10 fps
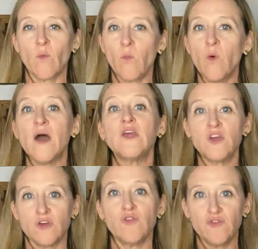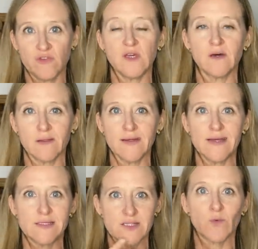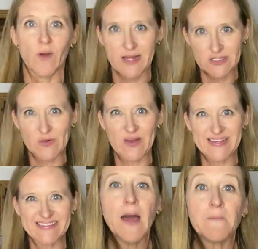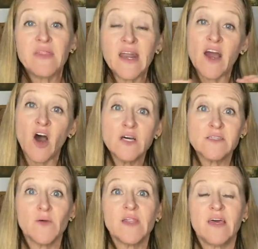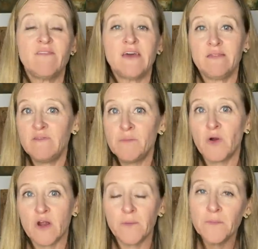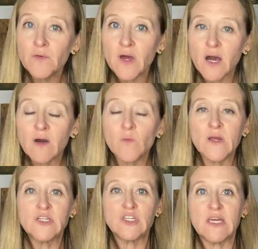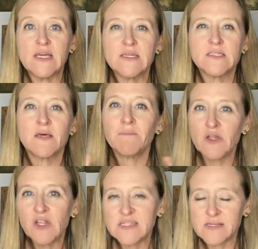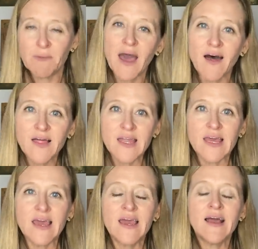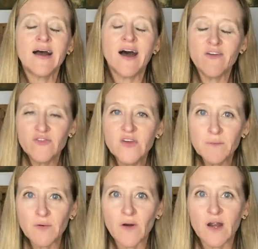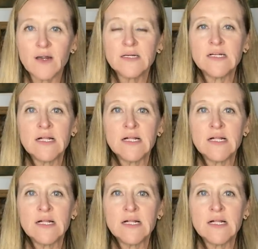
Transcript: what you feel is the right choice. But then I also live in Viborg Kommune, which is the municipality of Viborg.